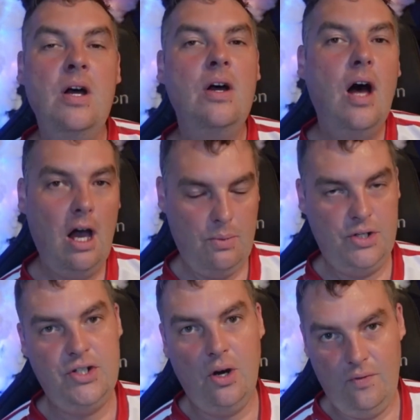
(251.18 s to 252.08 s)
I would
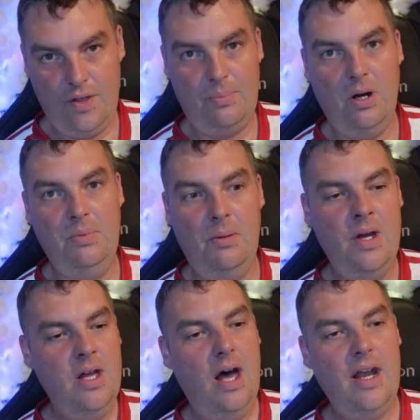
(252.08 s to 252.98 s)
solve the problem.
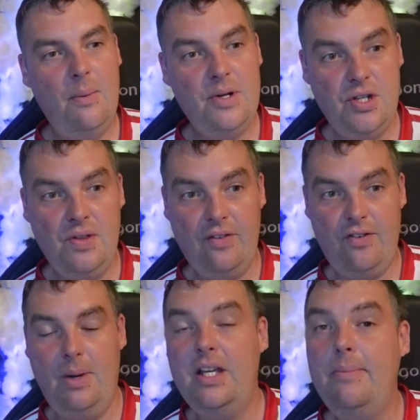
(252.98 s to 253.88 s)
And I would do that for
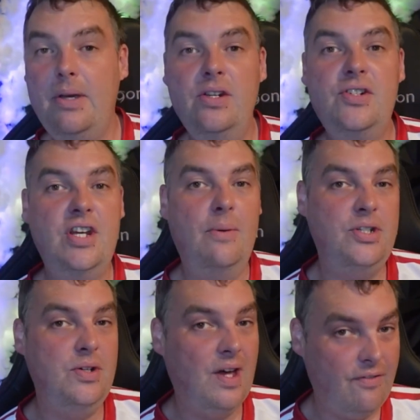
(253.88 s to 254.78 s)
my community. I would
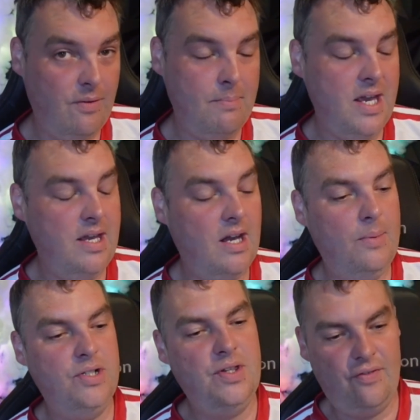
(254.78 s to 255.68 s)
do that for me. I would
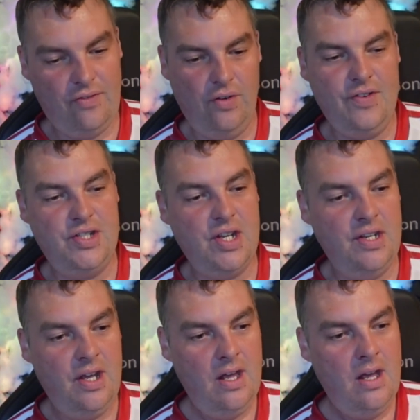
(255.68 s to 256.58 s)
do that for others. And
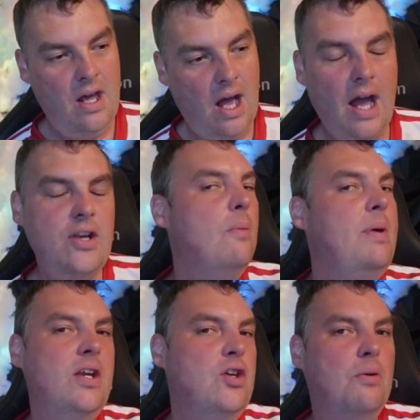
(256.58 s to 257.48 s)
I know being
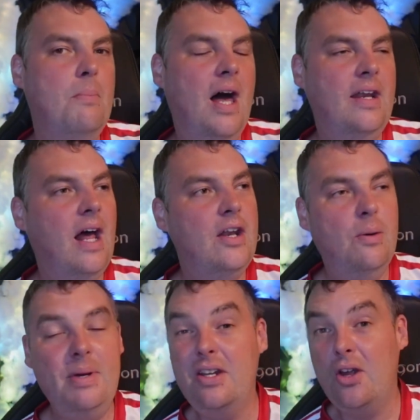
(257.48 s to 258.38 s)
a young man, and I know
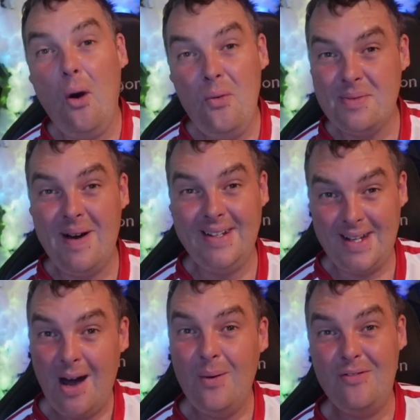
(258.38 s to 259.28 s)
being an old man
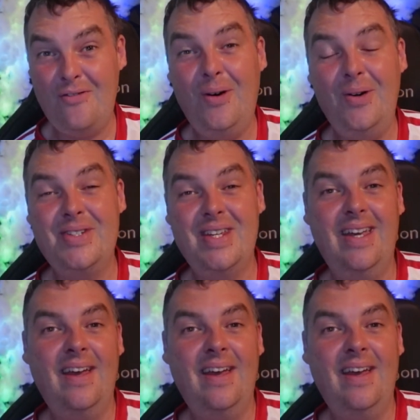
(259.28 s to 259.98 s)
now at 40,